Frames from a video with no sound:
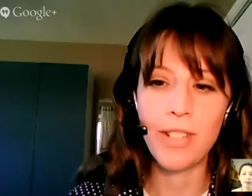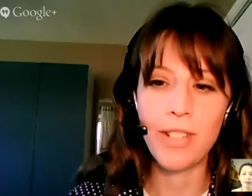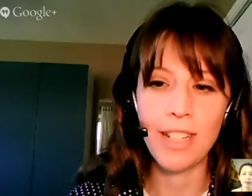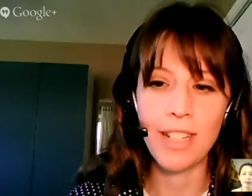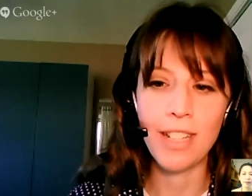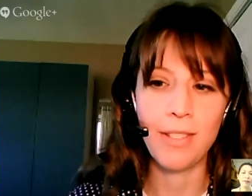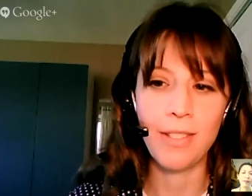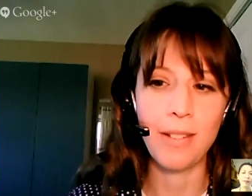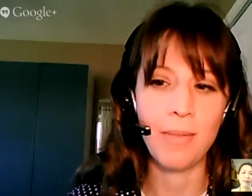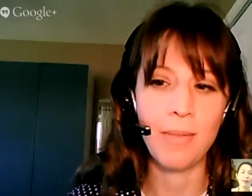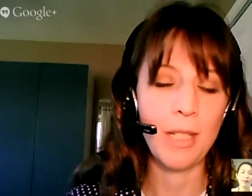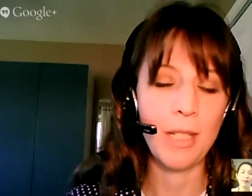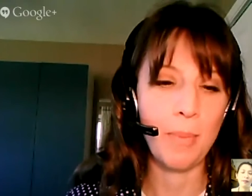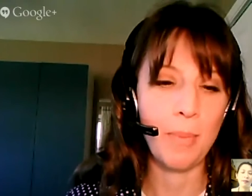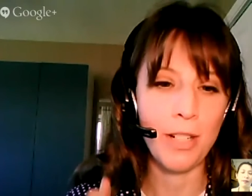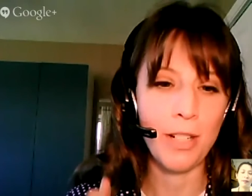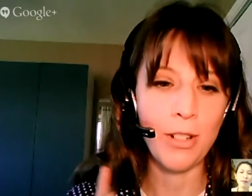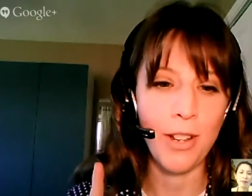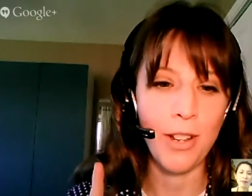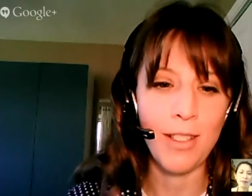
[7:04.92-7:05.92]
give them a
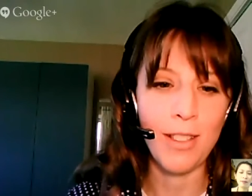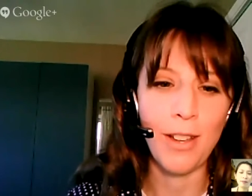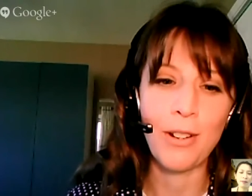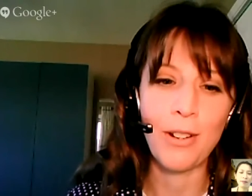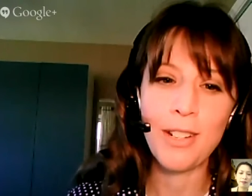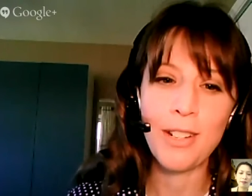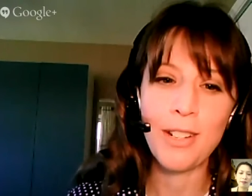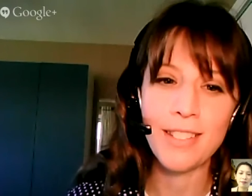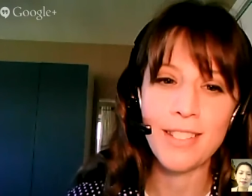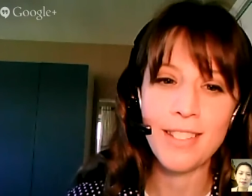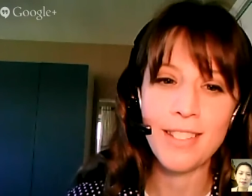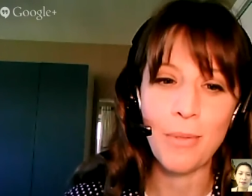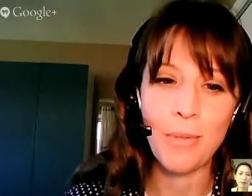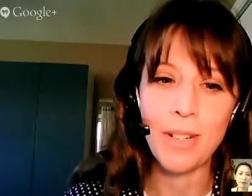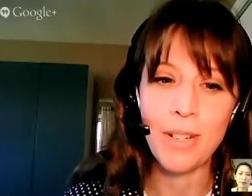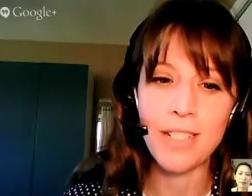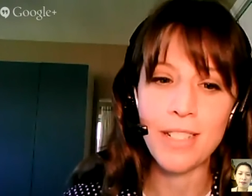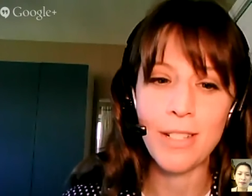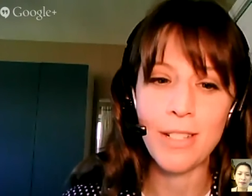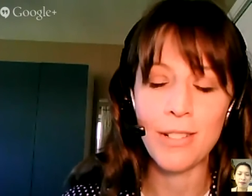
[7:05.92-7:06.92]
special hello because I
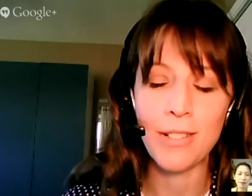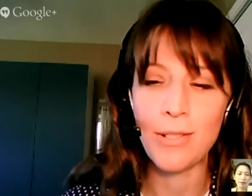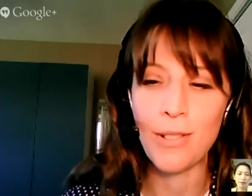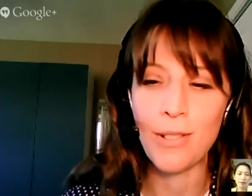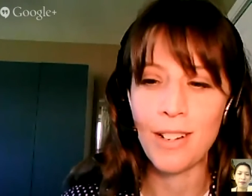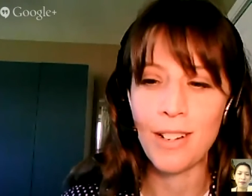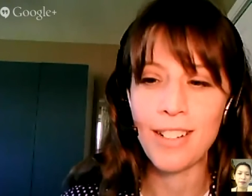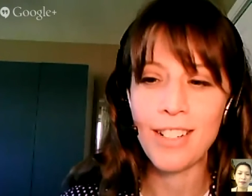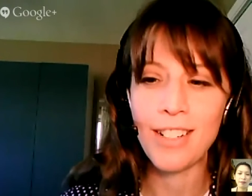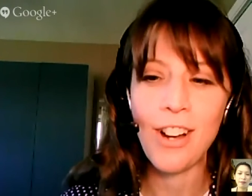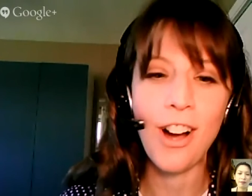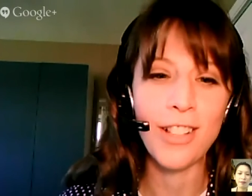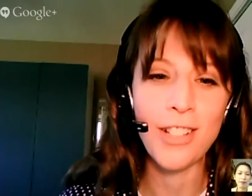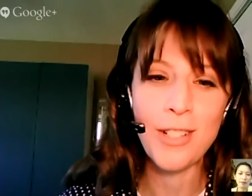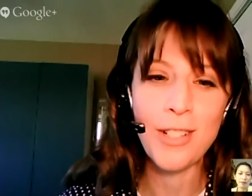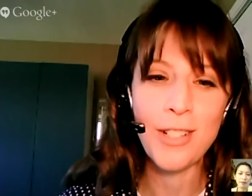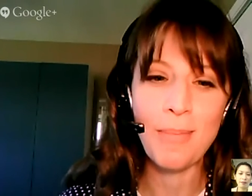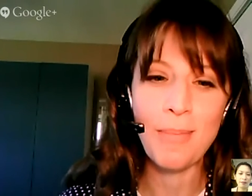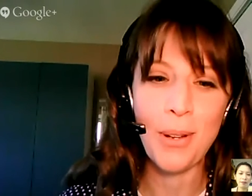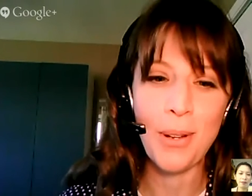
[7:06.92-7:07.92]
went to
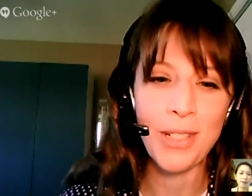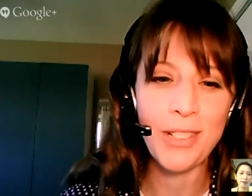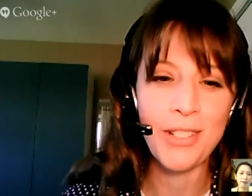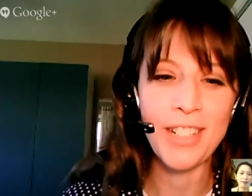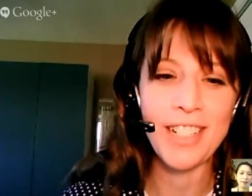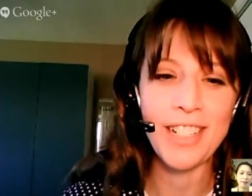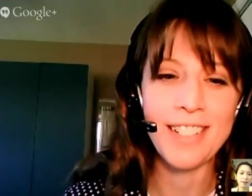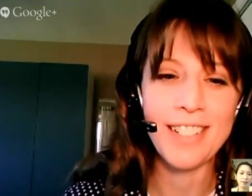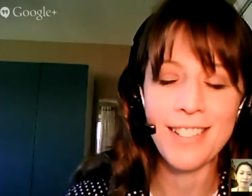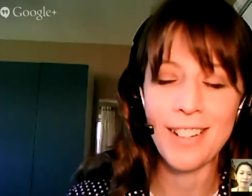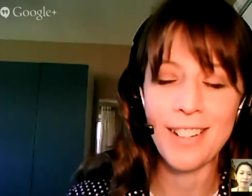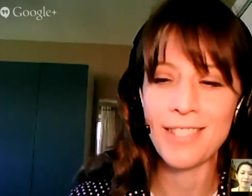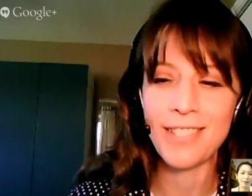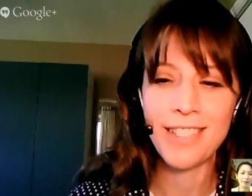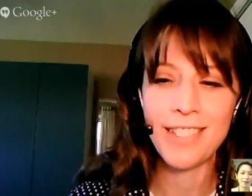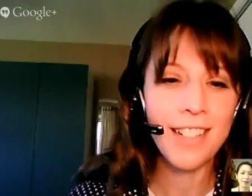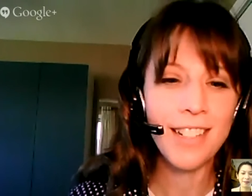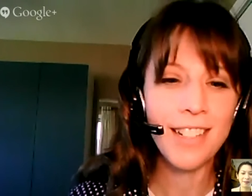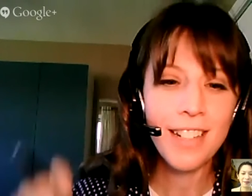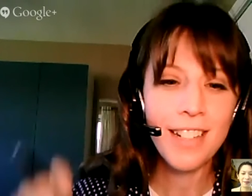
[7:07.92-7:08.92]
college in Bowling Green. So
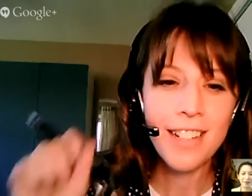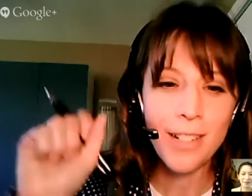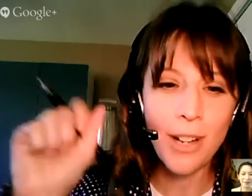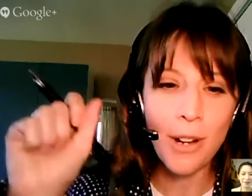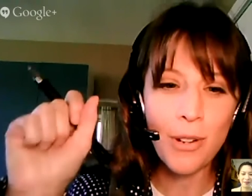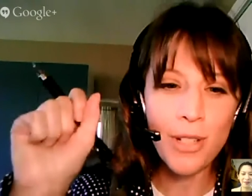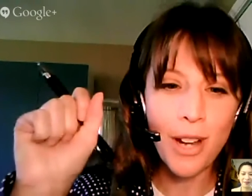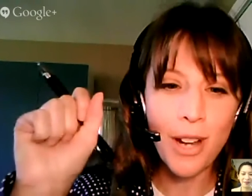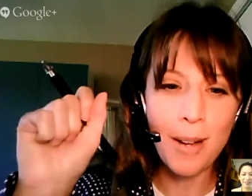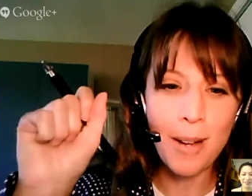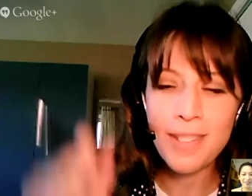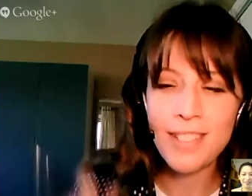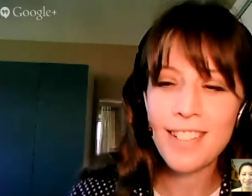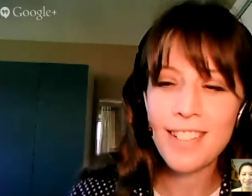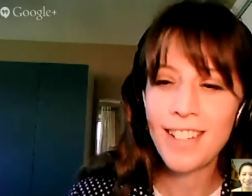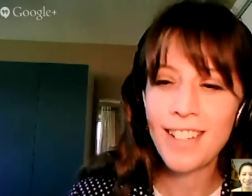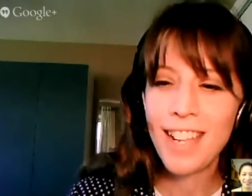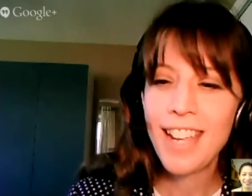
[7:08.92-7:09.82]
go Tops.